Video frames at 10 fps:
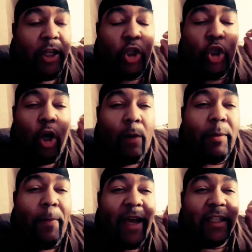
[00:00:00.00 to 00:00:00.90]

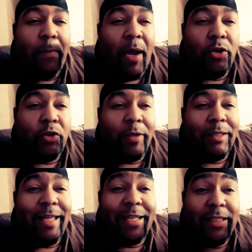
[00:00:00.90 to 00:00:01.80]
jumped past
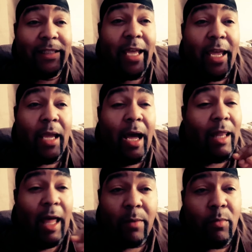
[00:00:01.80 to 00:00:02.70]
boundaries that today a
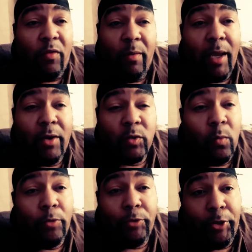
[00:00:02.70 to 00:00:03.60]
lot of movie makers
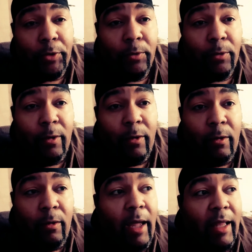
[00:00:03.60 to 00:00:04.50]
won't do.
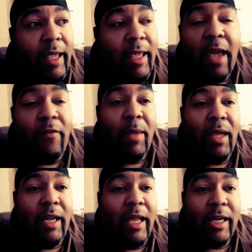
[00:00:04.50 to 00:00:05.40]
and it gave me
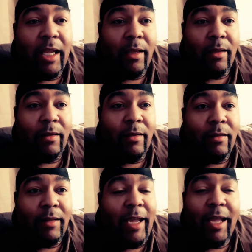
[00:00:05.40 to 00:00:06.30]
an ending.
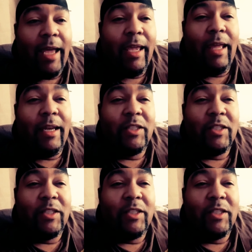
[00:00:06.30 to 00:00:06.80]
Like, I can't